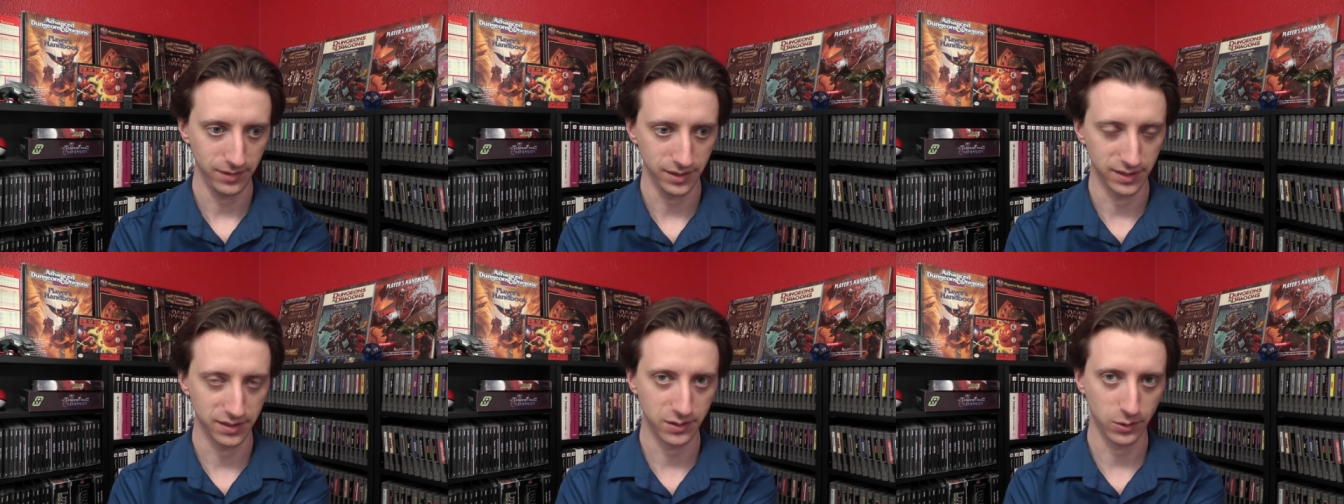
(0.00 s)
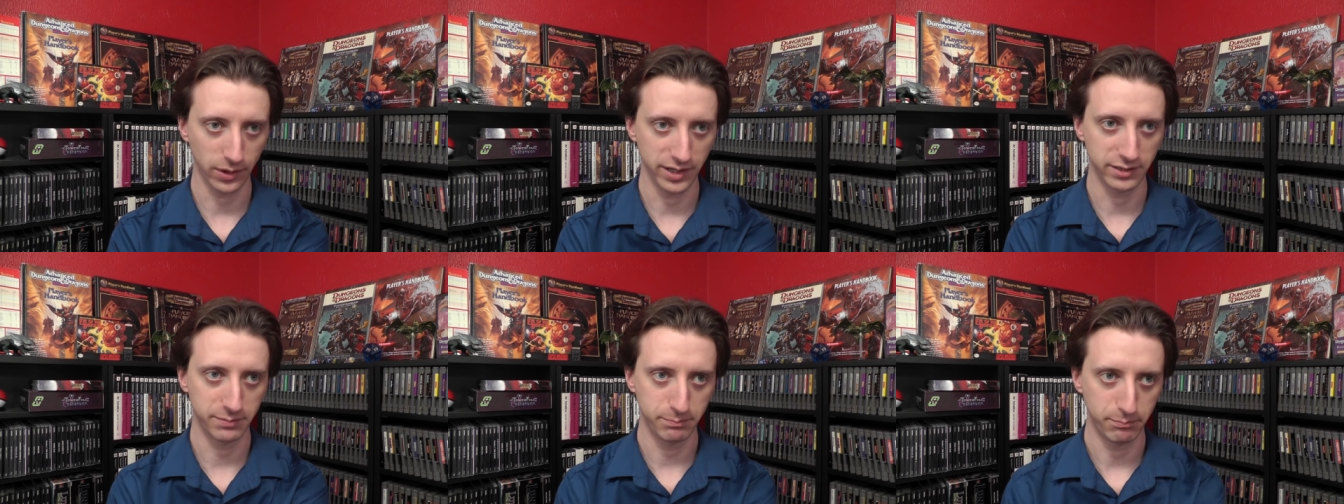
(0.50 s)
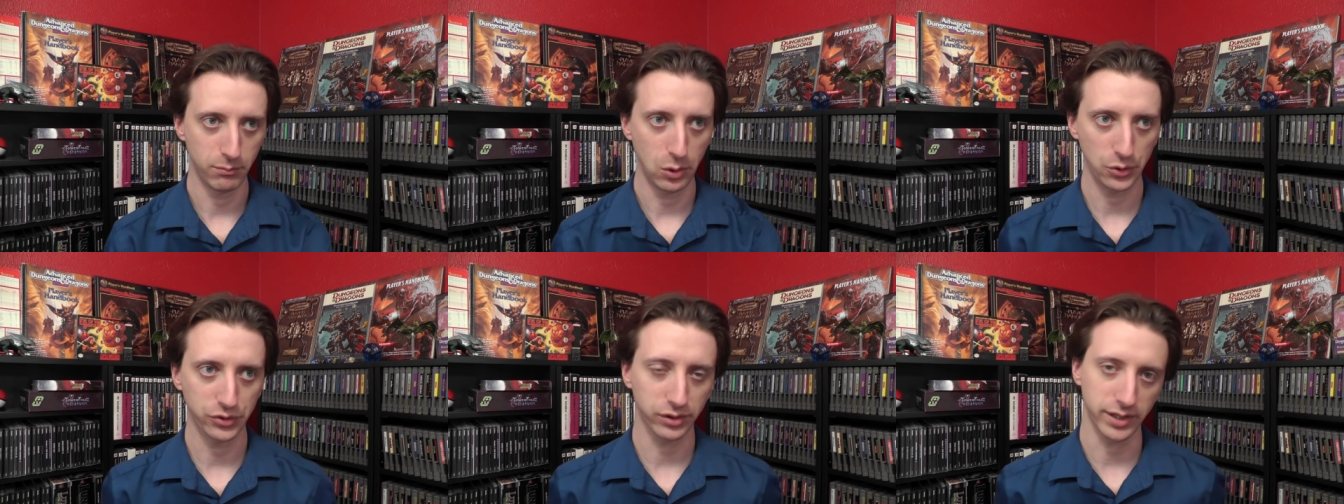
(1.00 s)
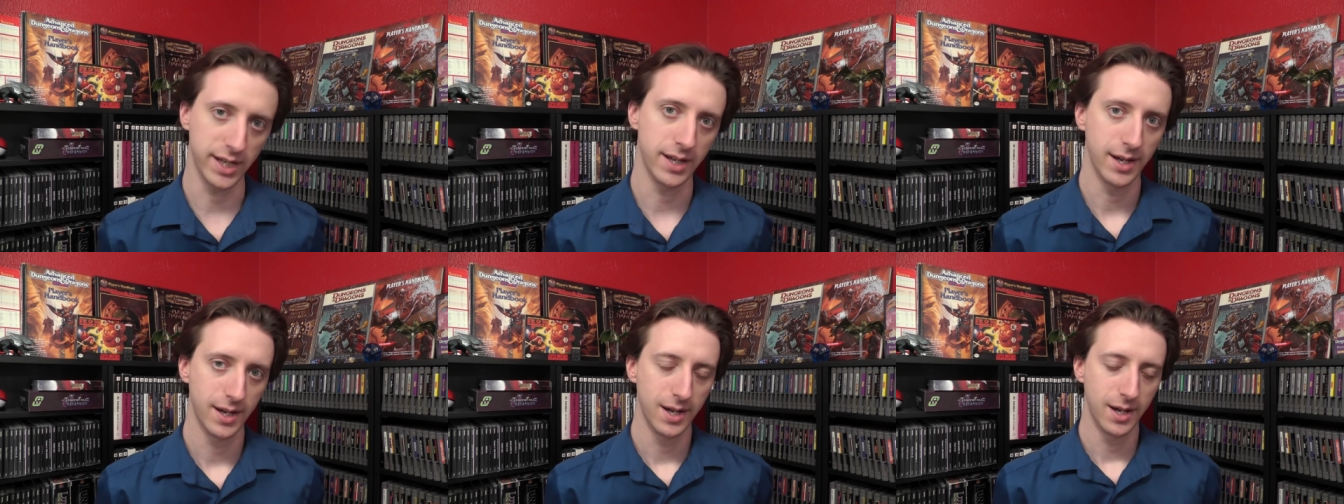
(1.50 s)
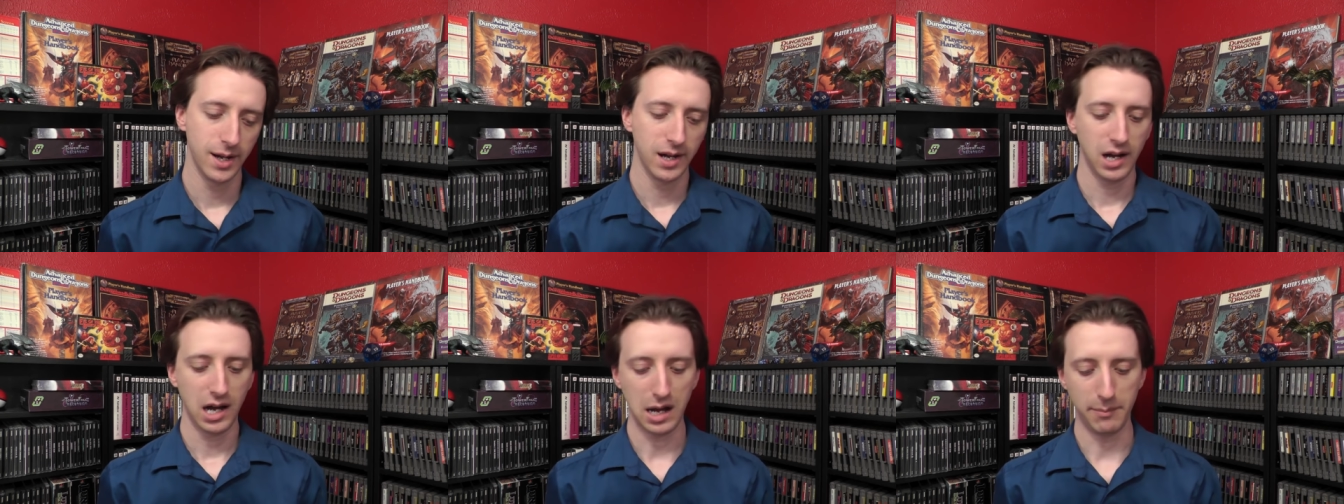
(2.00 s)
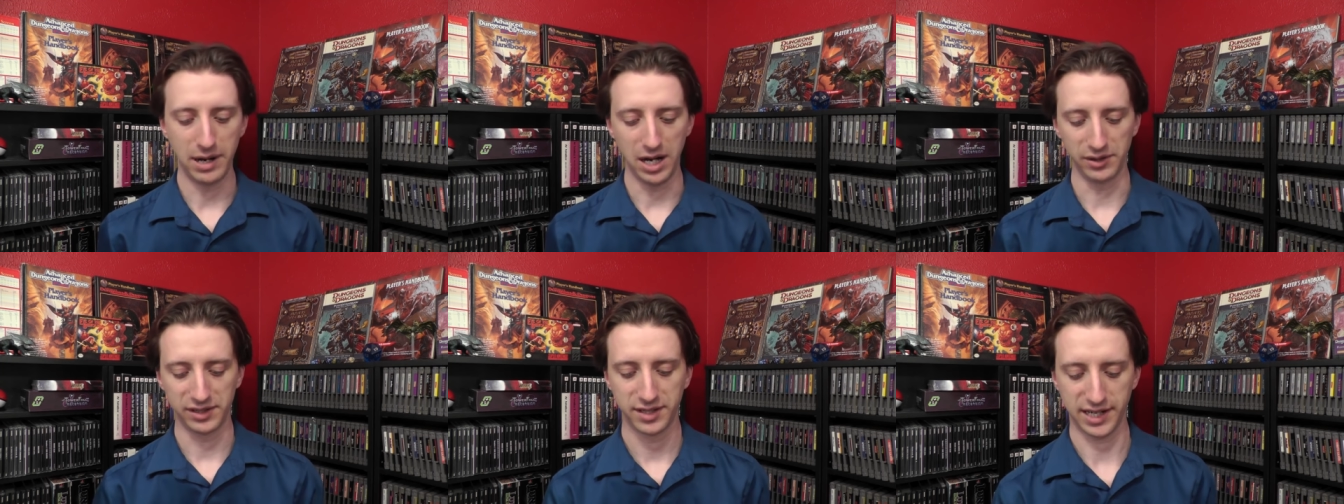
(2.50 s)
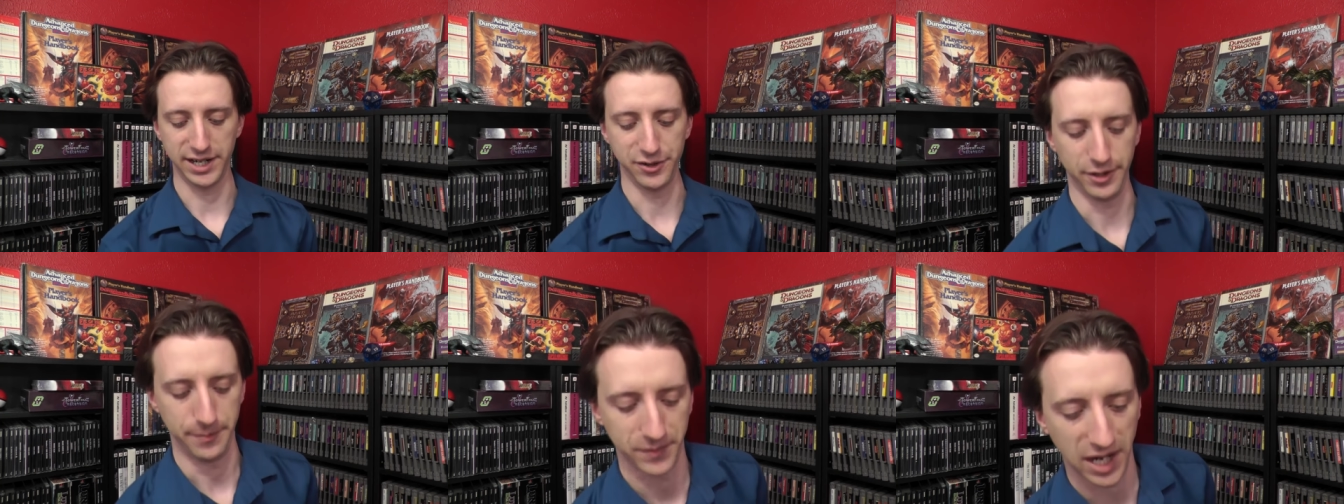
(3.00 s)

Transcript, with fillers: And this story is mostly about Tydra.